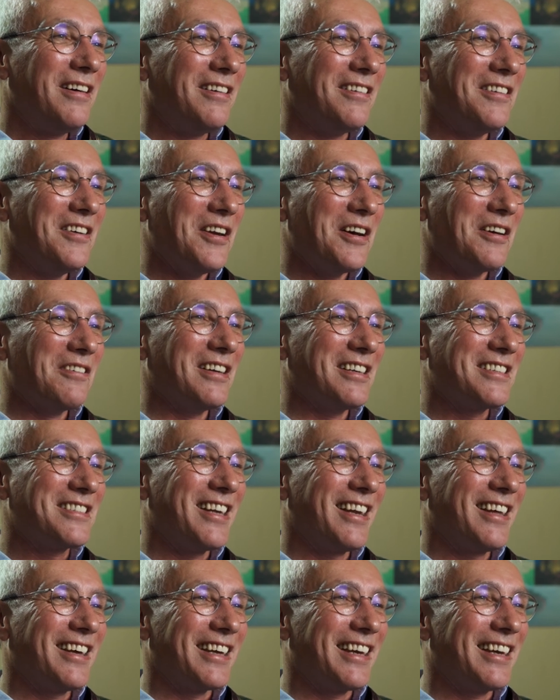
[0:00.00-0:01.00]
You know, it's
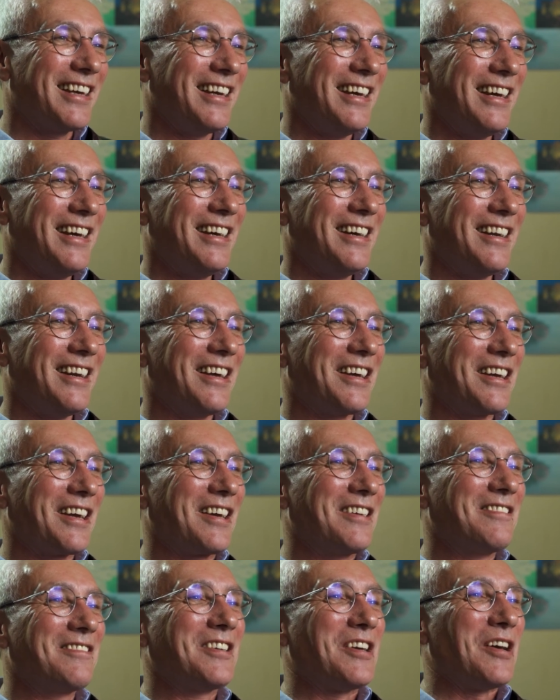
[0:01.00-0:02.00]
like like
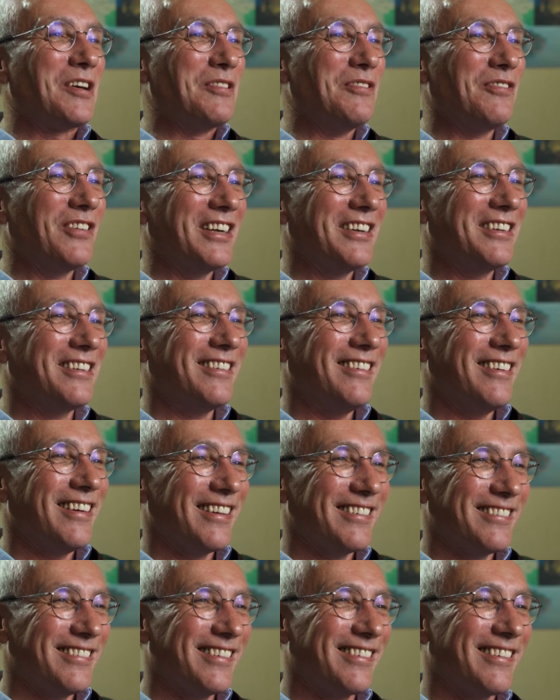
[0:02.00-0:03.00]
COVID. You
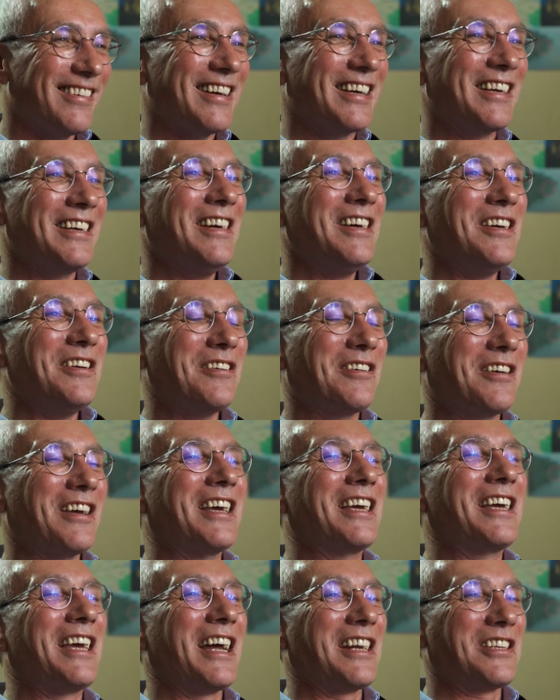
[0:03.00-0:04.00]
know, you can you
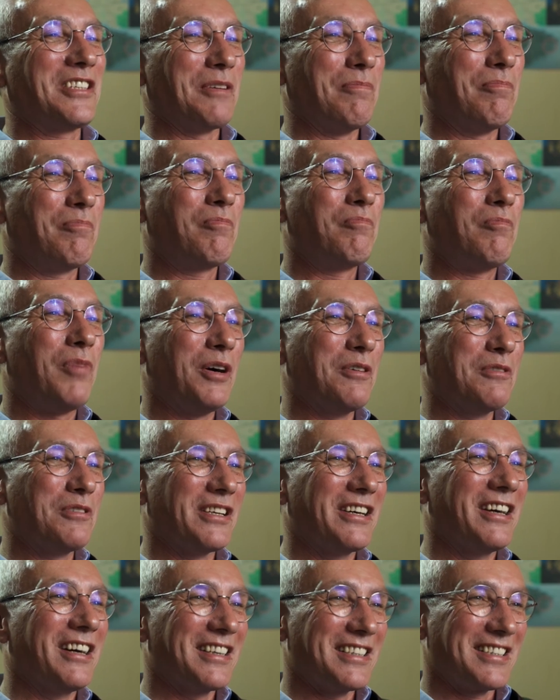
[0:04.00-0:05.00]
can catch a
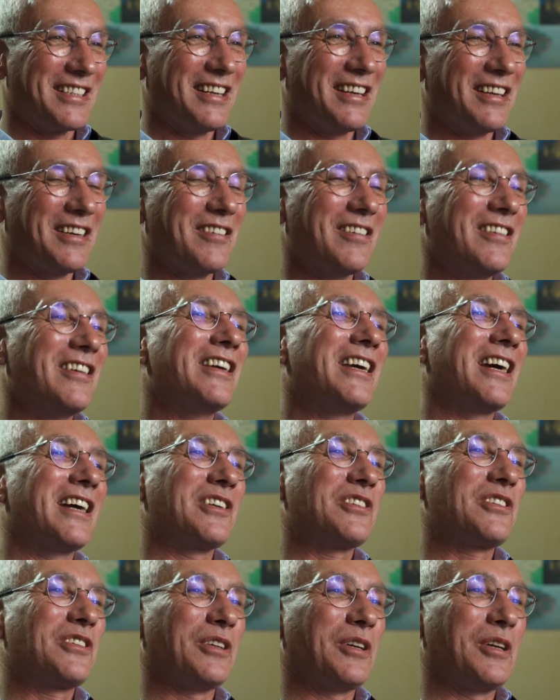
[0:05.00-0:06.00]
poltergeist like you can
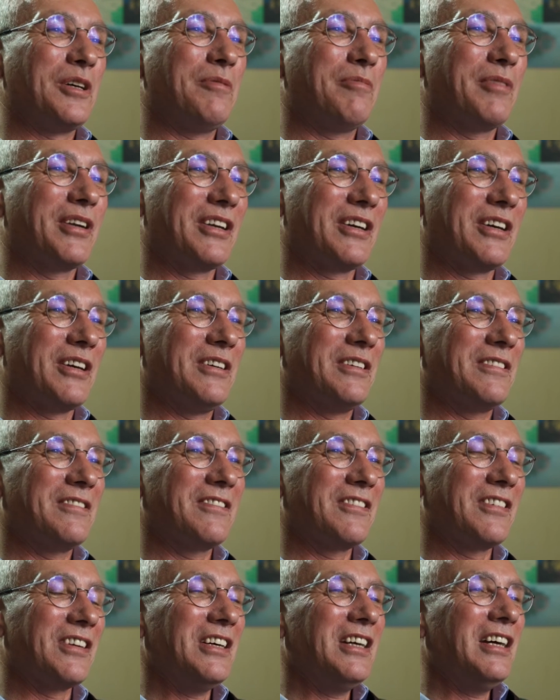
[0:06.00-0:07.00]
catch the common
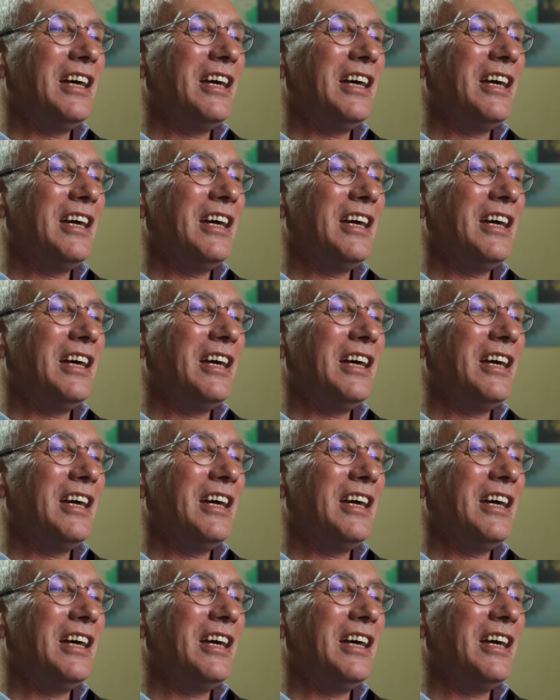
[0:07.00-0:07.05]
cold.